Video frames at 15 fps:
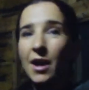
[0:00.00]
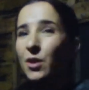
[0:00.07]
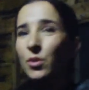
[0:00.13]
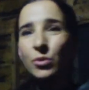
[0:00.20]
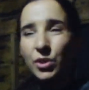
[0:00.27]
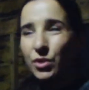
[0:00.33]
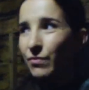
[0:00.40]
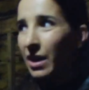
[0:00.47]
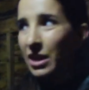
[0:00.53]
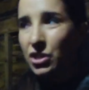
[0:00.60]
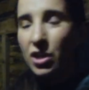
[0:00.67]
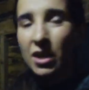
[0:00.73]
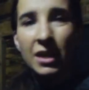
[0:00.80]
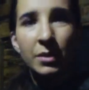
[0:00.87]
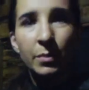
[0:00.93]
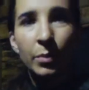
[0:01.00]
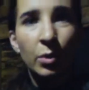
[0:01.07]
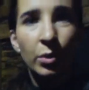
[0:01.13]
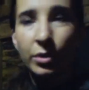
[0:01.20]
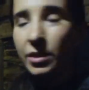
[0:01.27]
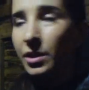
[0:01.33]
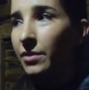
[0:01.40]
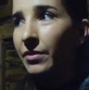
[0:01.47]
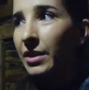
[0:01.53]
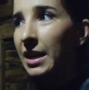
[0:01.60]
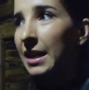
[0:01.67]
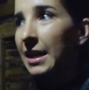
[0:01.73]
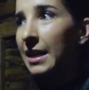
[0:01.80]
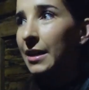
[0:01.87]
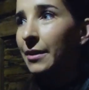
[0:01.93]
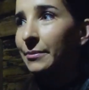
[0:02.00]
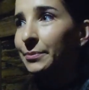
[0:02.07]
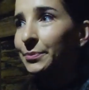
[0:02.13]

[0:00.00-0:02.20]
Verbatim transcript: I ought to ration his water, really.